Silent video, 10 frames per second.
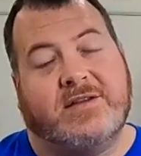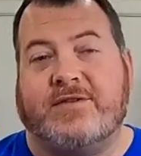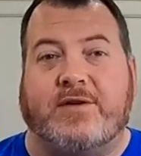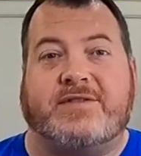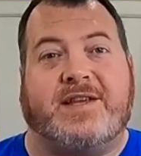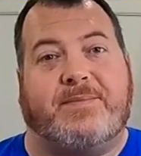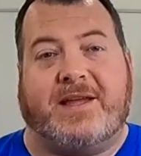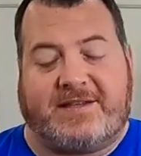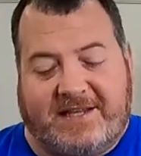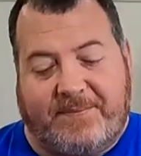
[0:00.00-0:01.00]
so don't skip
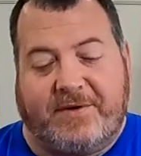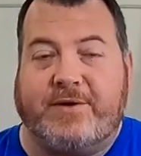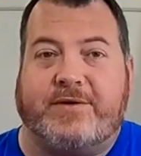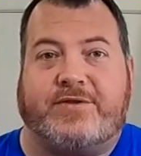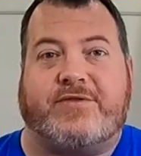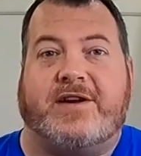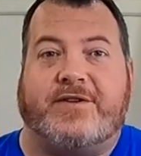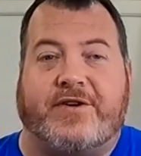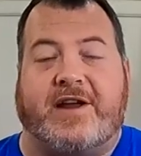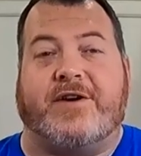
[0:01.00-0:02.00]
that step and do this straight
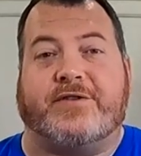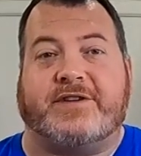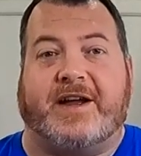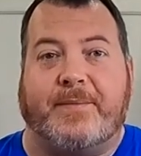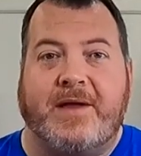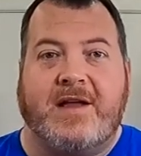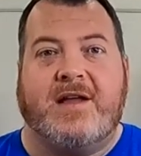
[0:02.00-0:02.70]
on your countertop.